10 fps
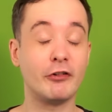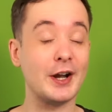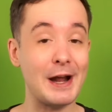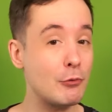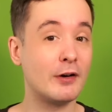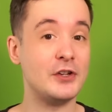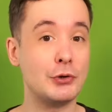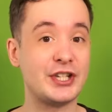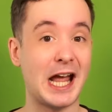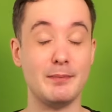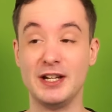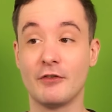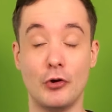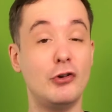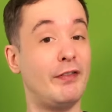an hour of your time and you've
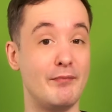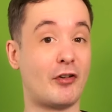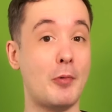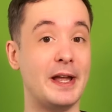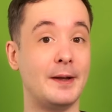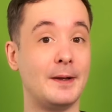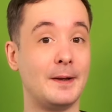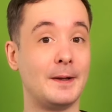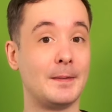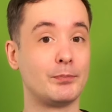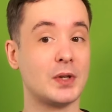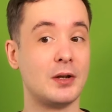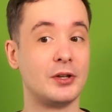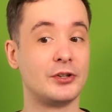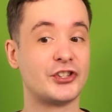got nothing from it.
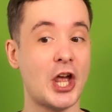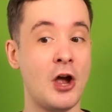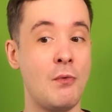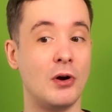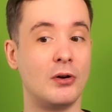So